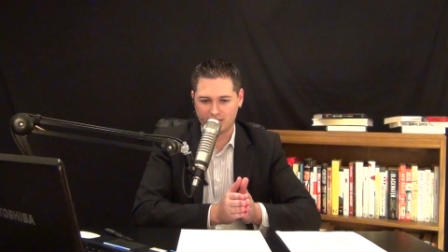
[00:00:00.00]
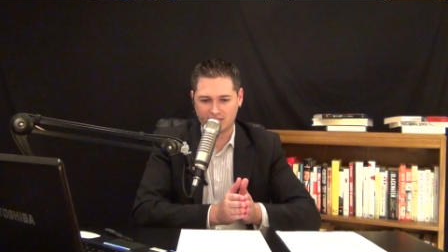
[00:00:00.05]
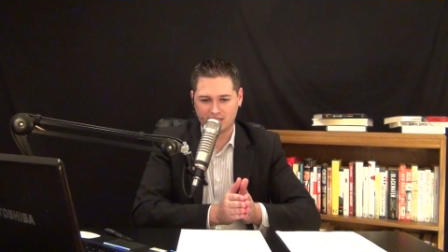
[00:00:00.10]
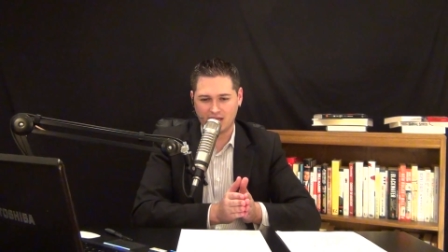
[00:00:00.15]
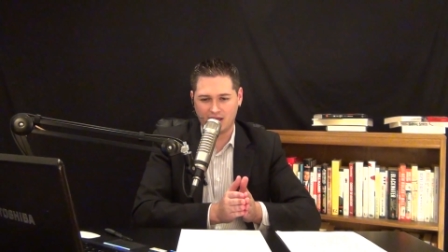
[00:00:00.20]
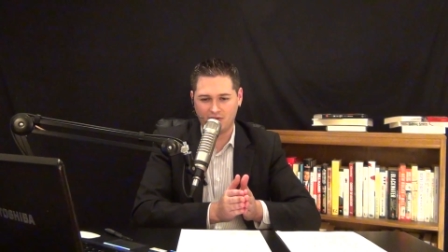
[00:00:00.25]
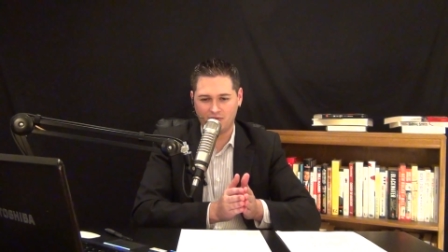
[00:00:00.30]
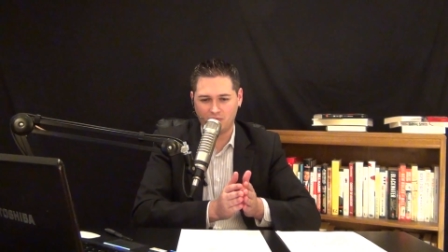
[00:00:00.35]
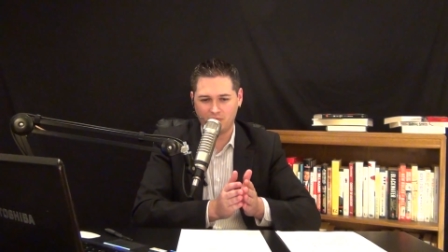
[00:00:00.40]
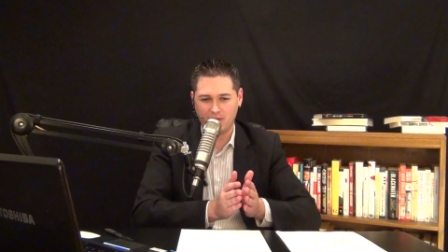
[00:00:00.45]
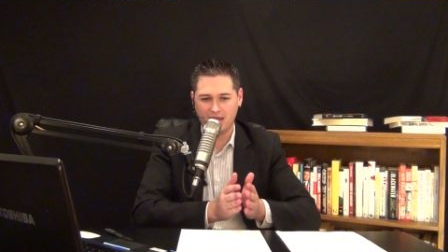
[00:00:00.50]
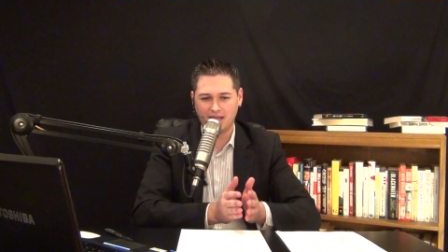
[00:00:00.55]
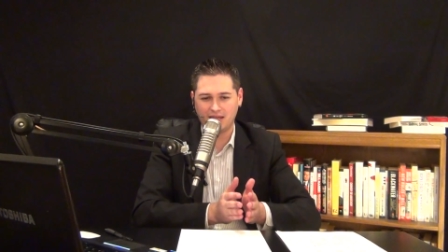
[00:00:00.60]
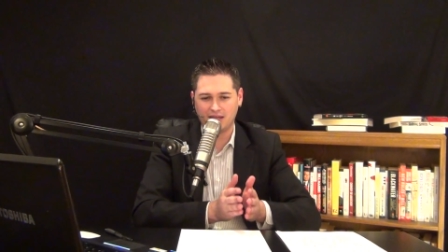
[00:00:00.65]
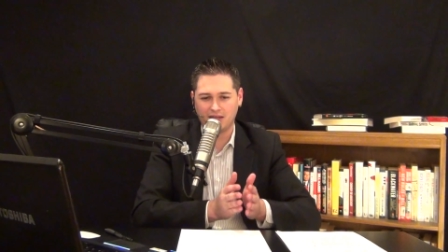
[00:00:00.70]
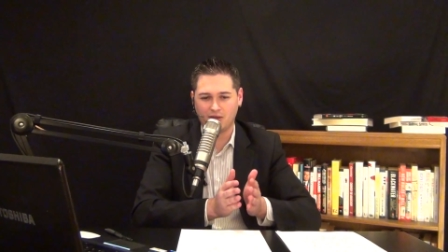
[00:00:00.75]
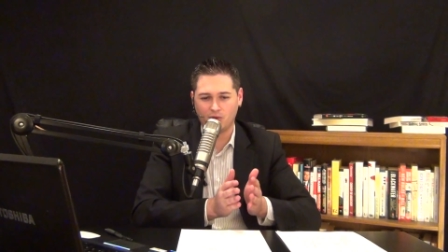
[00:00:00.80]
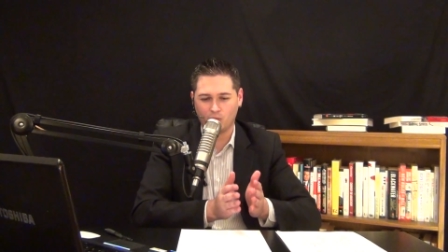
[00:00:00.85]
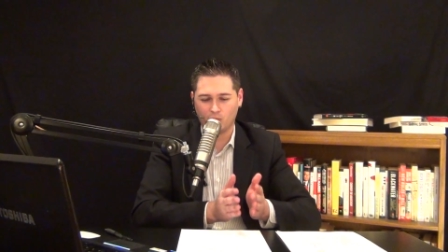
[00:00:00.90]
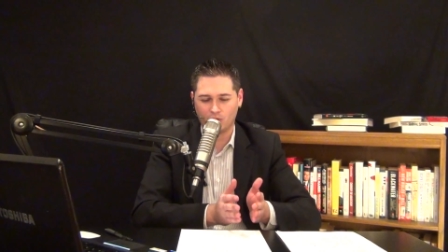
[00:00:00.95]
instead of
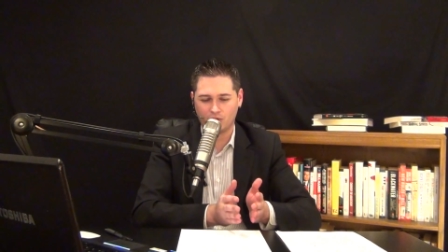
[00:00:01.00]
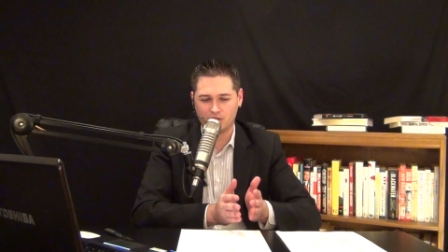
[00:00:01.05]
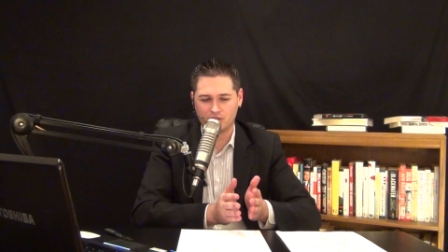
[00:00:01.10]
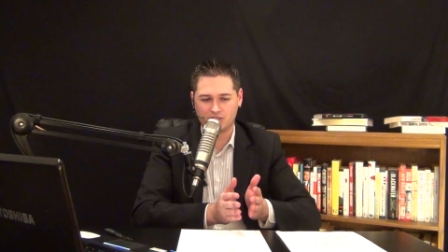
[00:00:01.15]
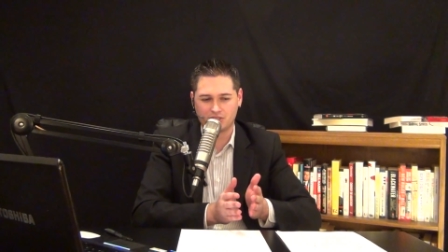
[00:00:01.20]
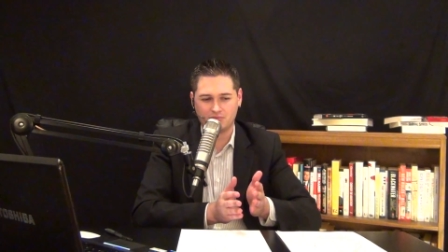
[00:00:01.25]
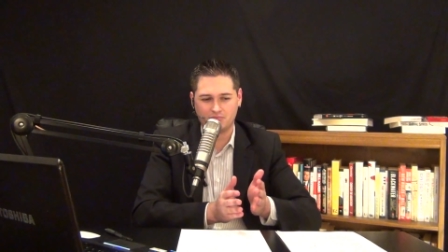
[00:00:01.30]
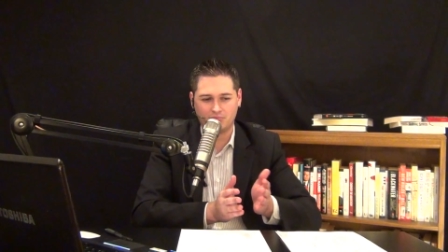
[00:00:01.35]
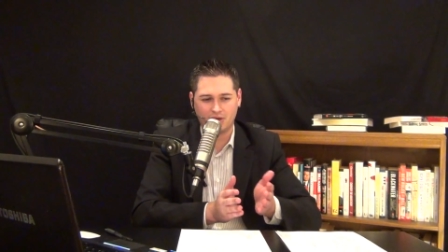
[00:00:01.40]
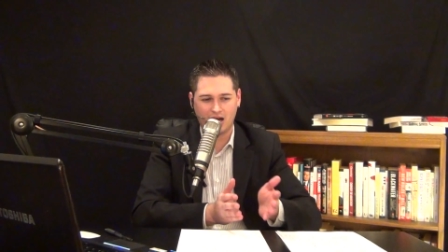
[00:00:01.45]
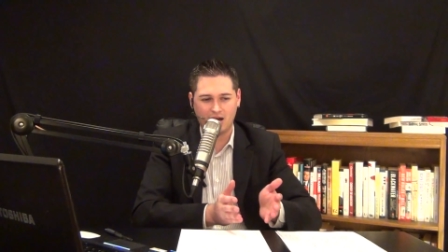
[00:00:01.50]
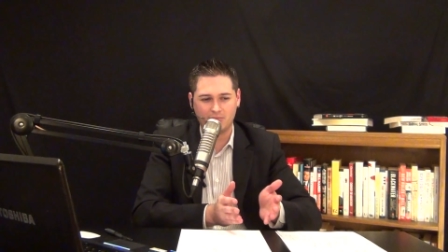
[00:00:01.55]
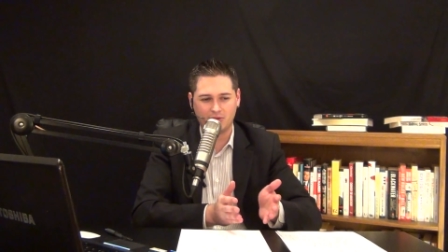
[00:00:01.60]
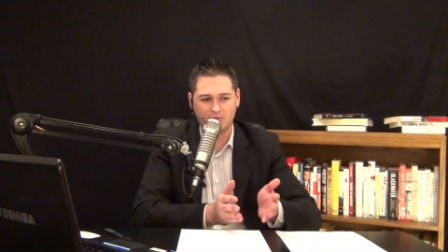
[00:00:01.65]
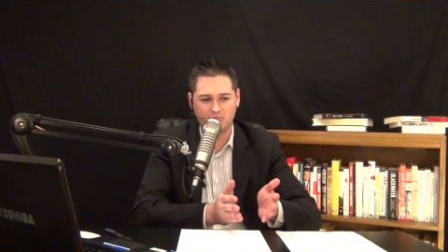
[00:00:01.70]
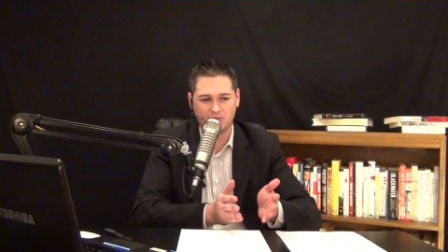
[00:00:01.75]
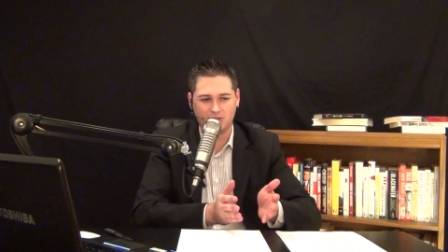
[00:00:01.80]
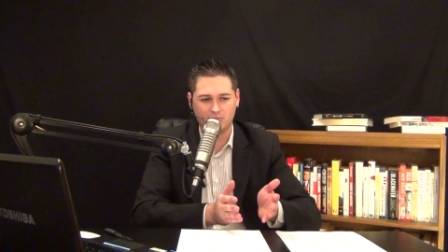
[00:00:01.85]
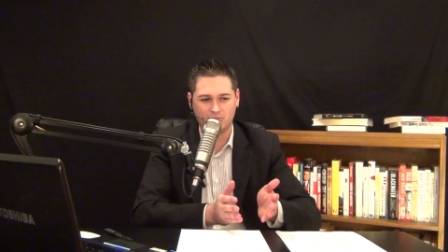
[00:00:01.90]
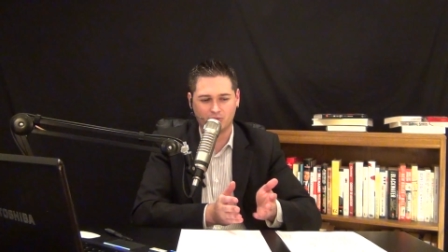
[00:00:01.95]
making it worse and
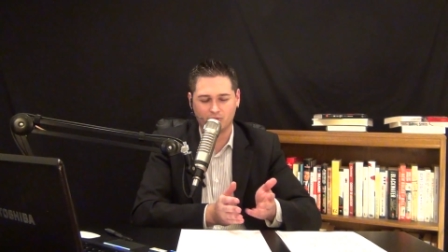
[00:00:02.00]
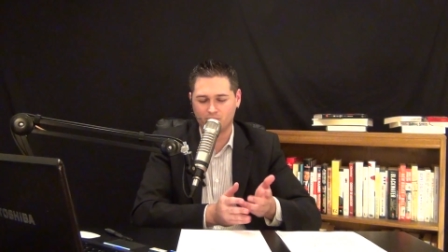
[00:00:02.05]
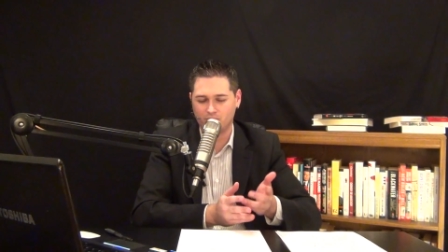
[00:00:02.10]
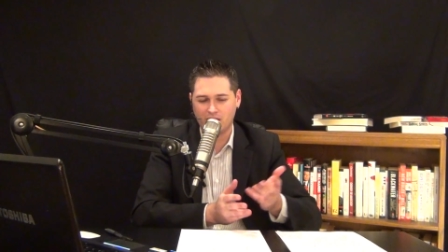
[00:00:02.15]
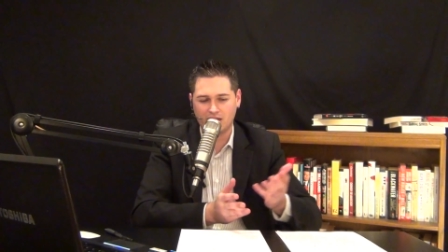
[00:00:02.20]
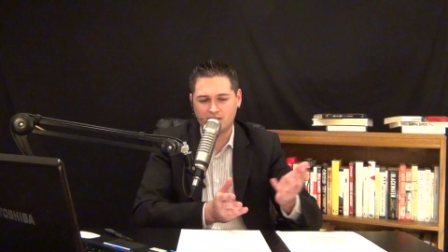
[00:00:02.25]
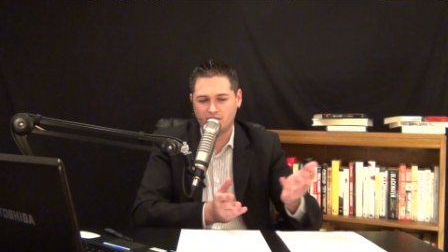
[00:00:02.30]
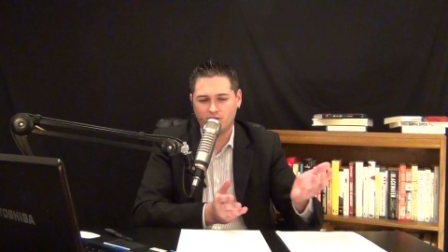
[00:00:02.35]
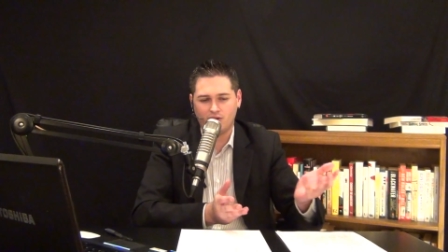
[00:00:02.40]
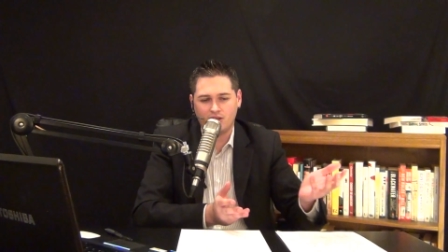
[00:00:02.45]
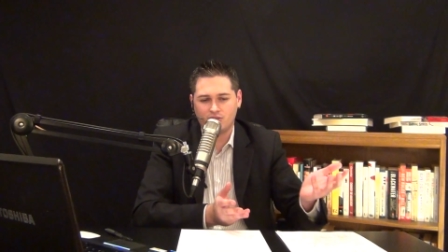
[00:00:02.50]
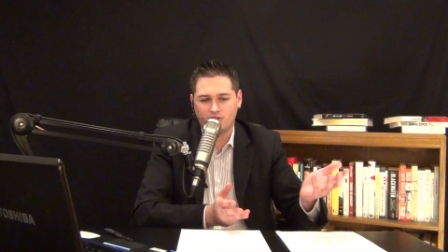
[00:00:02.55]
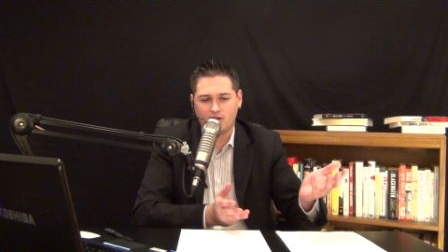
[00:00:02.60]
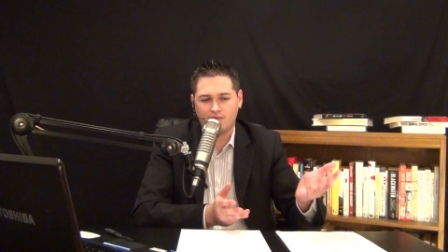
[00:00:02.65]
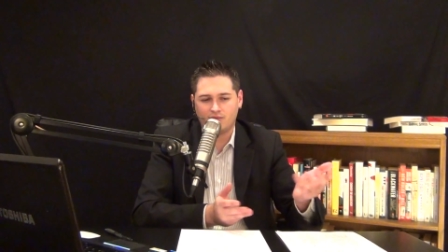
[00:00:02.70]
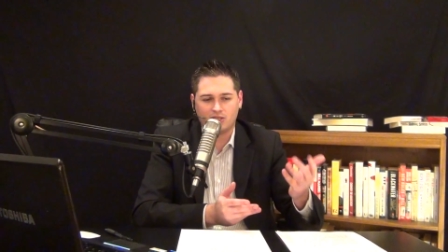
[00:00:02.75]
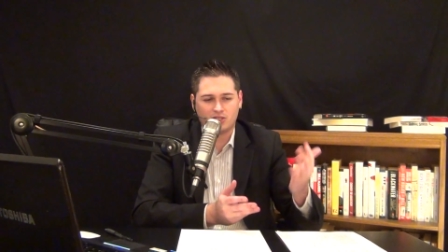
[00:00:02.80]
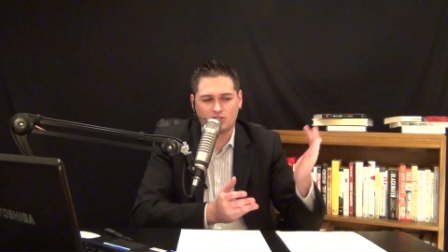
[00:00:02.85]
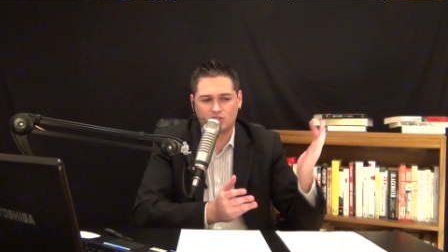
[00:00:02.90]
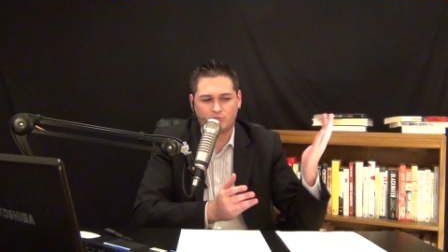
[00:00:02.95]
bombing people? That's their answer.
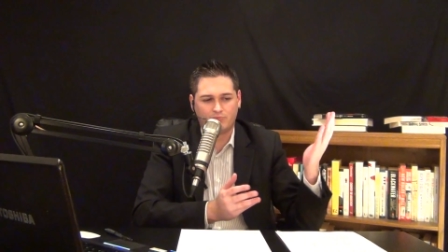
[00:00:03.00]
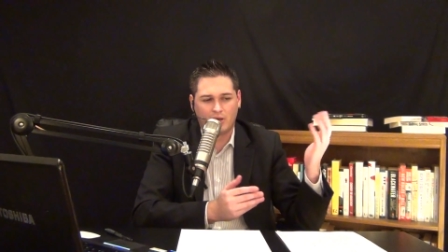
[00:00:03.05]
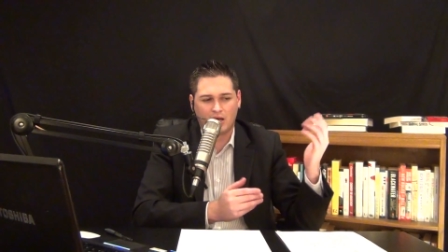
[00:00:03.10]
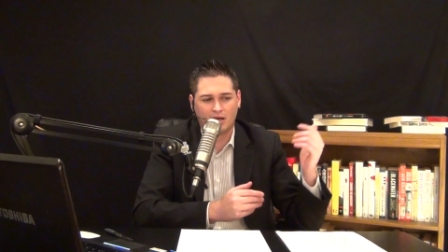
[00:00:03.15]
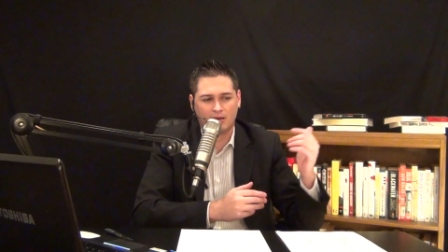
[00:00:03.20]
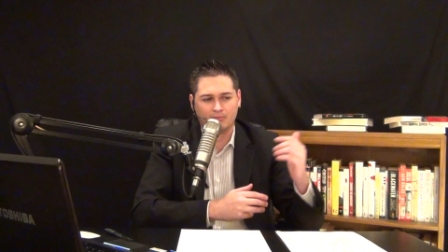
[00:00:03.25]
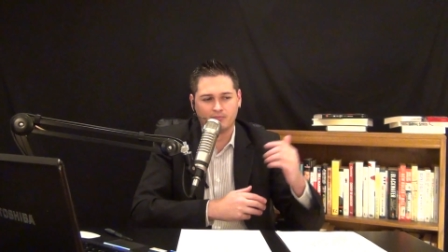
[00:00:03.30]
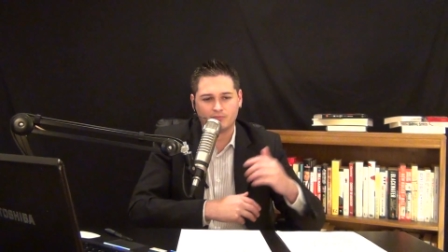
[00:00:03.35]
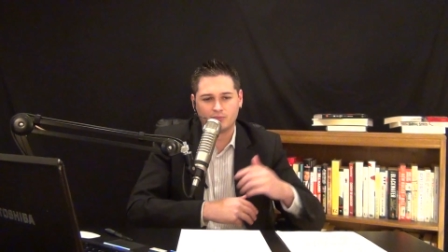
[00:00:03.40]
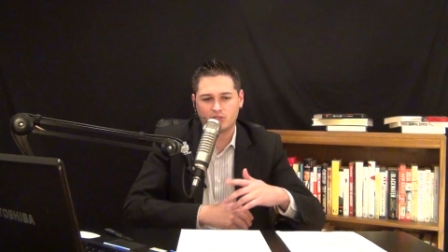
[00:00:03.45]
Everything is just bomb.